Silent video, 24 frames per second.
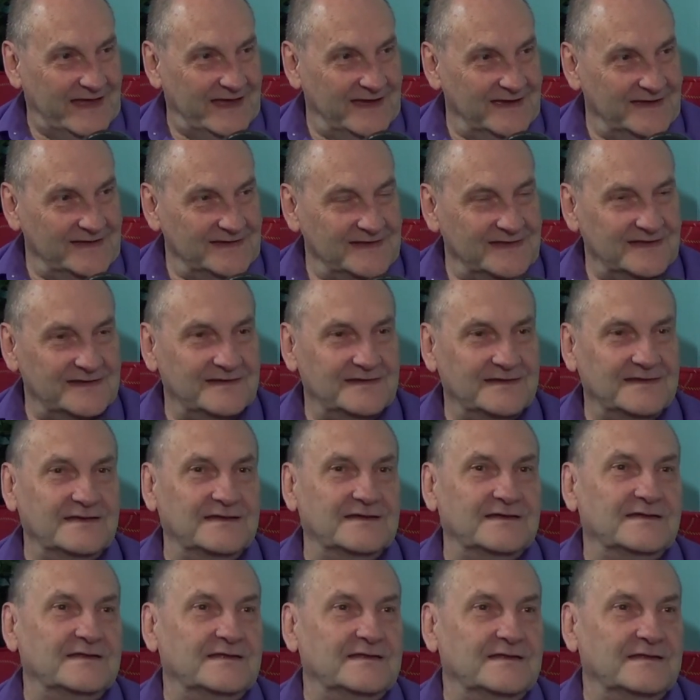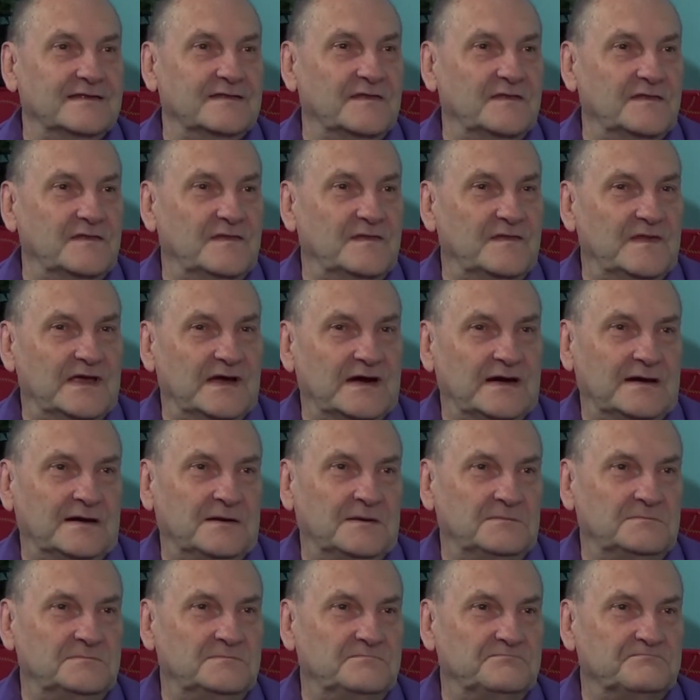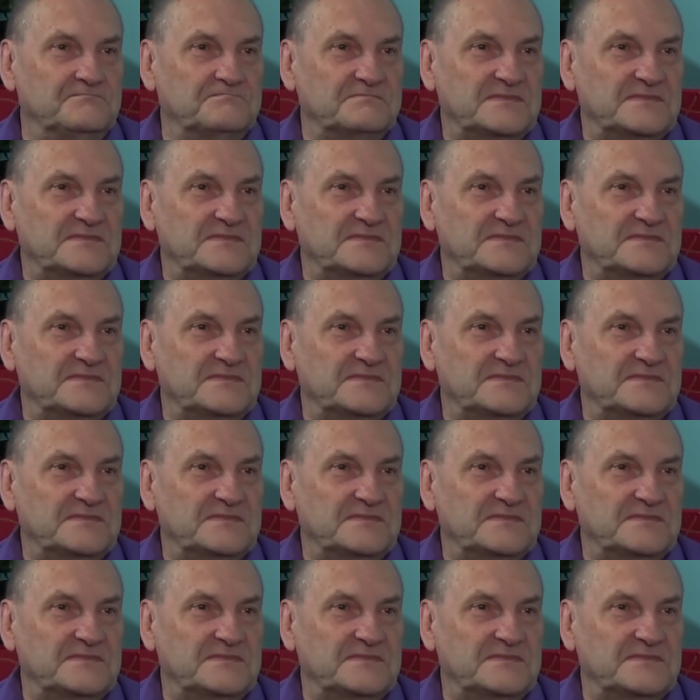and um,